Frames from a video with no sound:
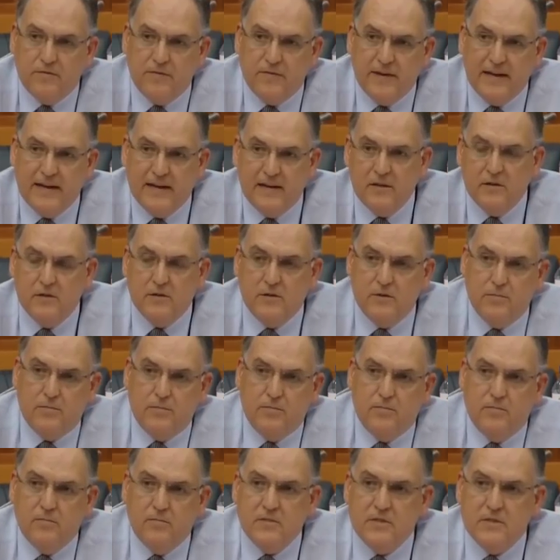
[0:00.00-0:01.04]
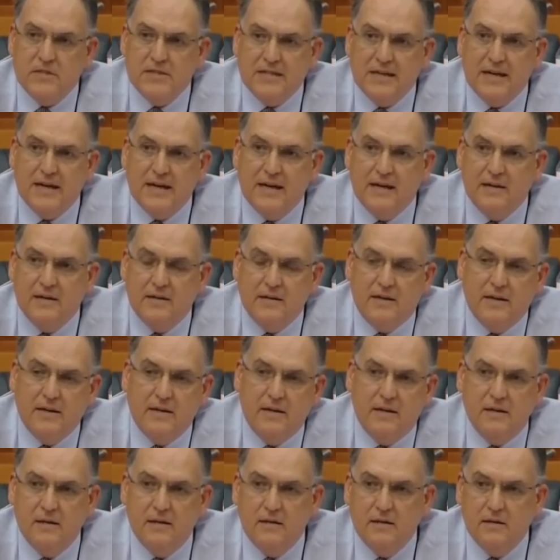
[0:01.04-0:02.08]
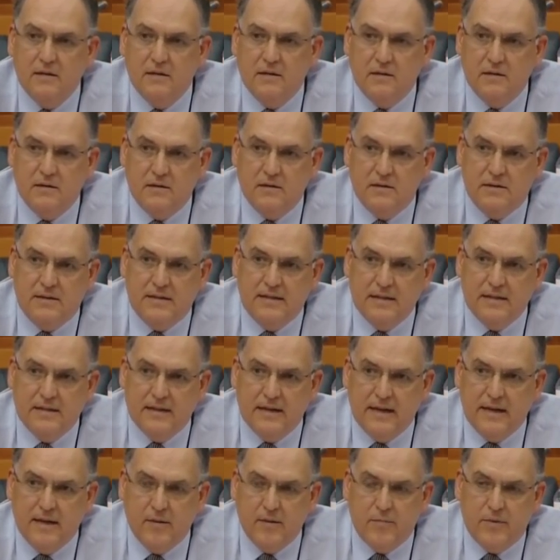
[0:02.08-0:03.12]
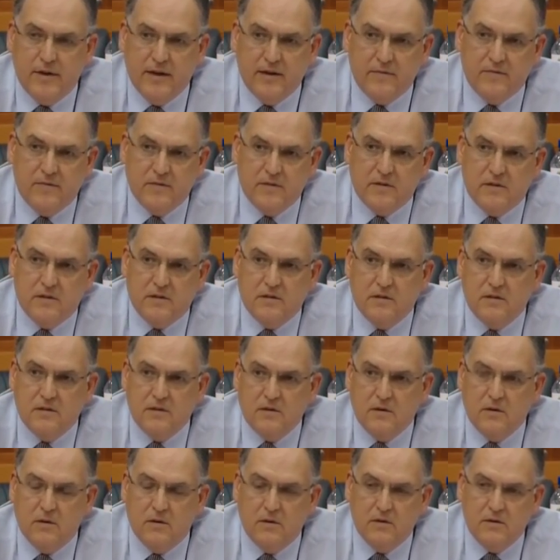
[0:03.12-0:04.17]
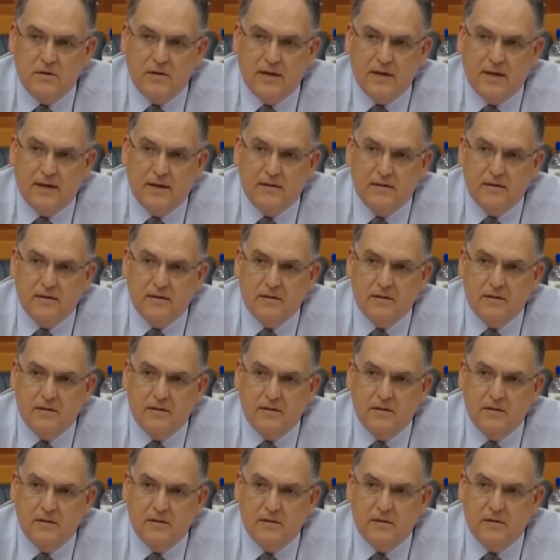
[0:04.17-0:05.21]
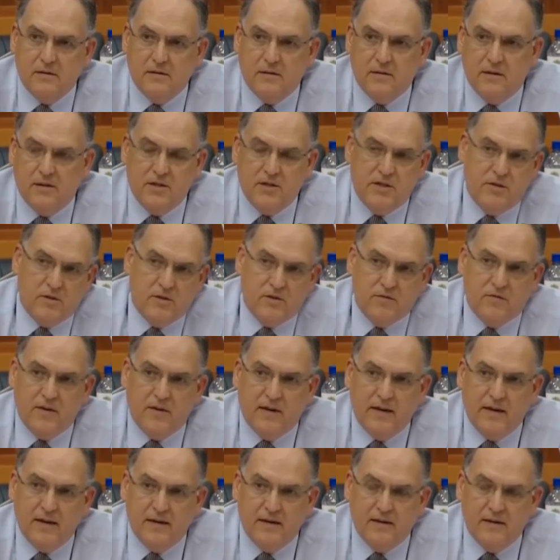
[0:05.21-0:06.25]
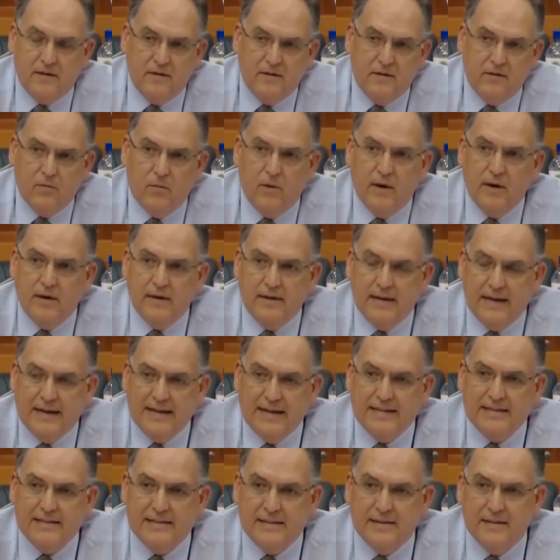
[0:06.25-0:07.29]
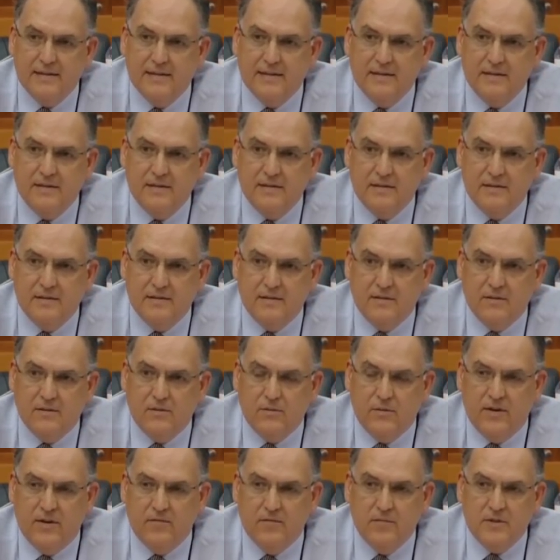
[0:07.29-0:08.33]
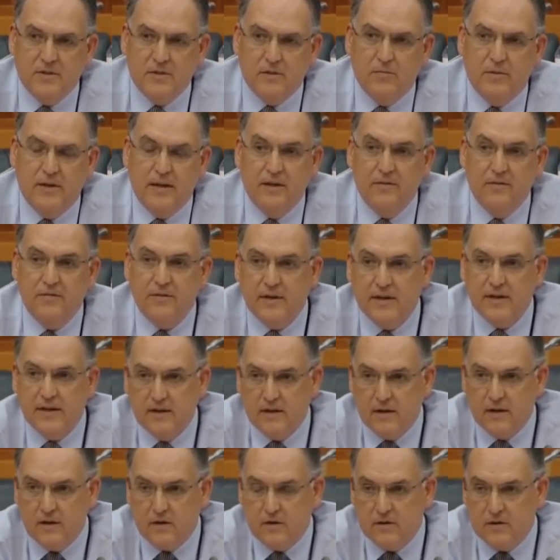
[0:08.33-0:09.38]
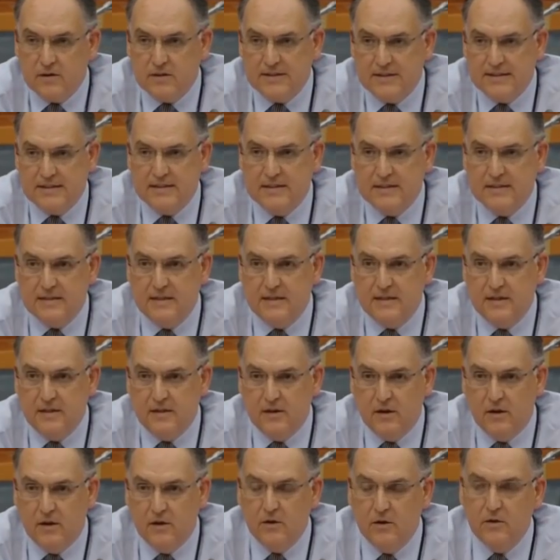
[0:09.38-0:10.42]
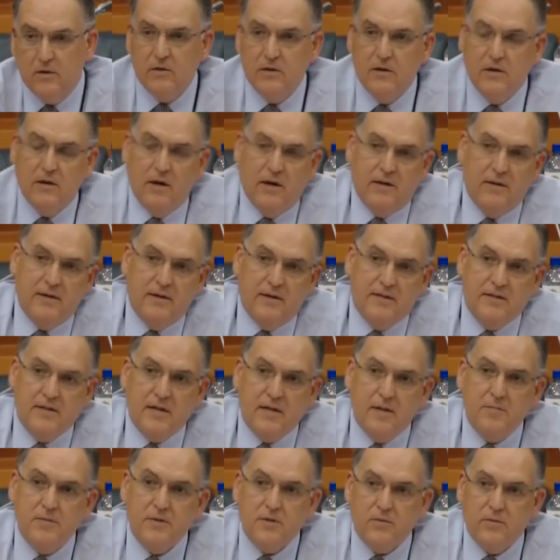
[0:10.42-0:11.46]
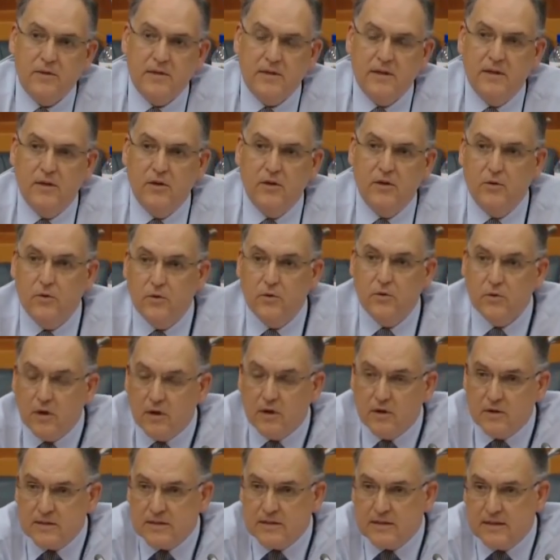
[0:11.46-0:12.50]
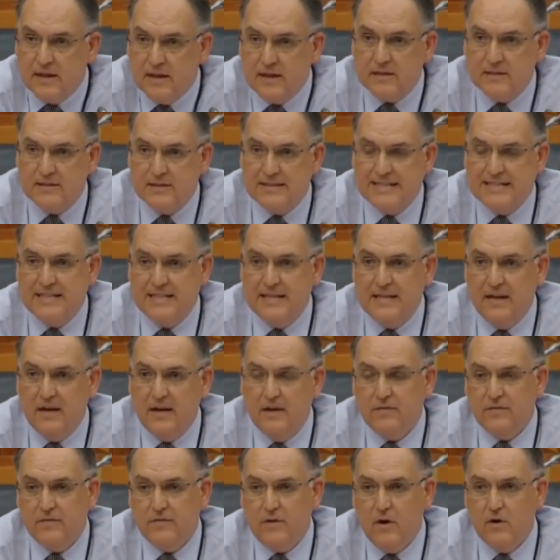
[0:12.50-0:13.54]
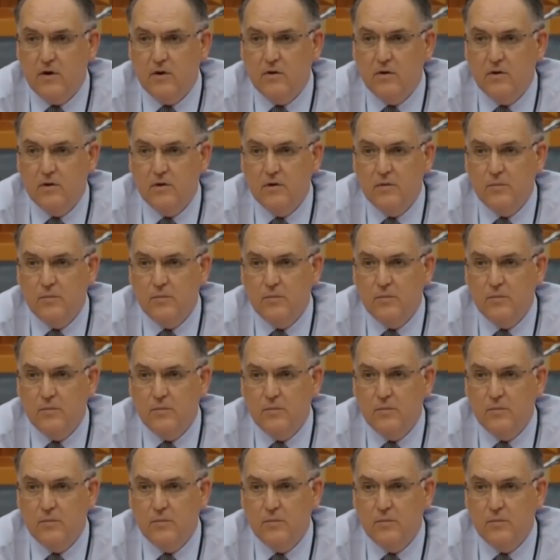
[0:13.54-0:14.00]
failing to sign the TNA breakfast contract, and she was fired. And a while later, we have Mr. Molefe going across as the CEO, and then subsequently you go as the next CFO.